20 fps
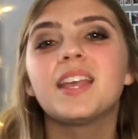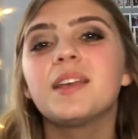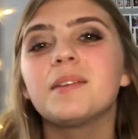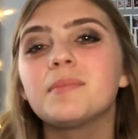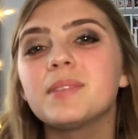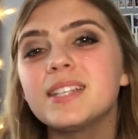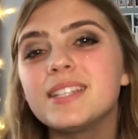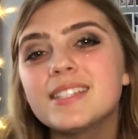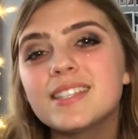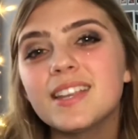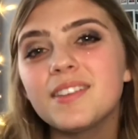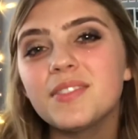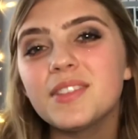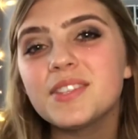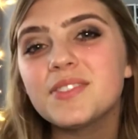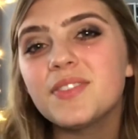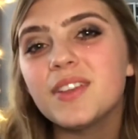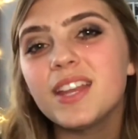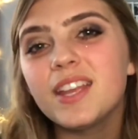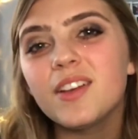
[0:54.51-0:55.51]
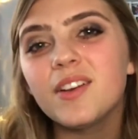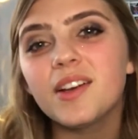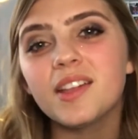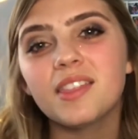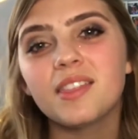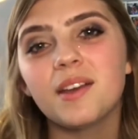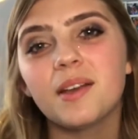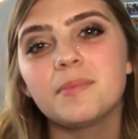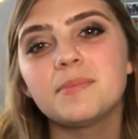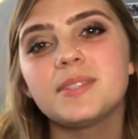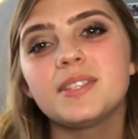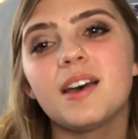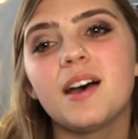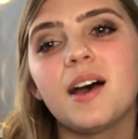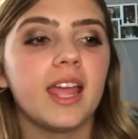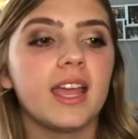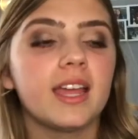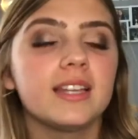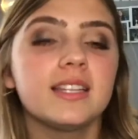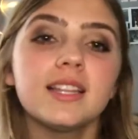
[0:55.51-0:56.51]
Please give this video a thumbs
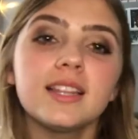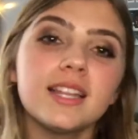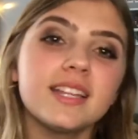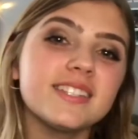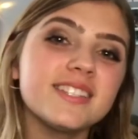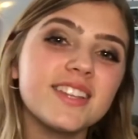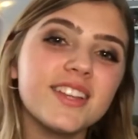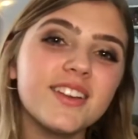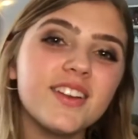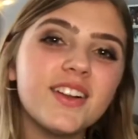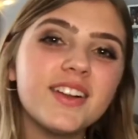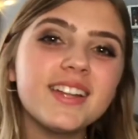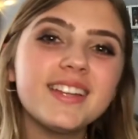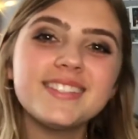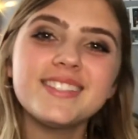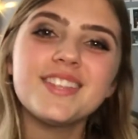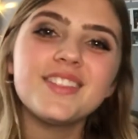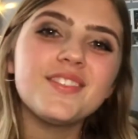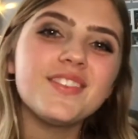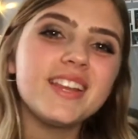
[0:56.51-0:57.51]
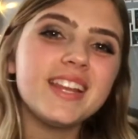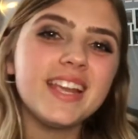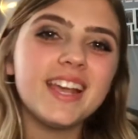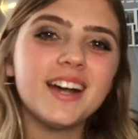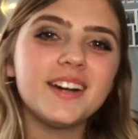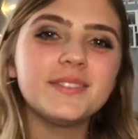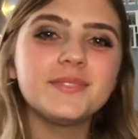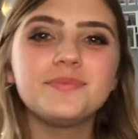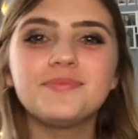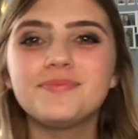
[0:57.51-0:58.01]
up, and let's get on into the video.